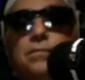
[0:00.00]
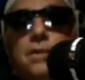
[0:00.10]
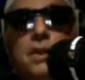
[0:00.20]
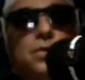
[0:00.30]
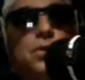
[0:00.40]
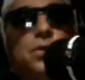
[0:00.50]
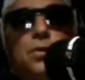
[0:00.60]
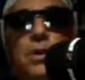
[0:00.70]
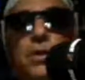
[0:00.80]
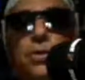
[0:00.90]
that tour
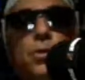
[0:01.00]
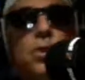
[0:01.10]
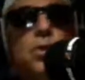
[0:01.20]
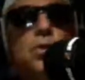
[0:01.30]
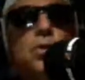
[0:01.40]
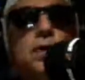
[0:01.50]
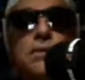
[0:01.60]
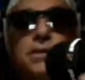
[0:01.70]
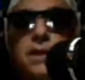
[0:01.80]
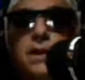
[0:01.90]
around the world and
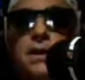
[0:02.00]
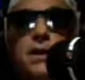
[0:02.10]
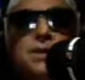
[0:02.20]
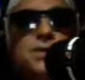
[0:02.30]
everything else.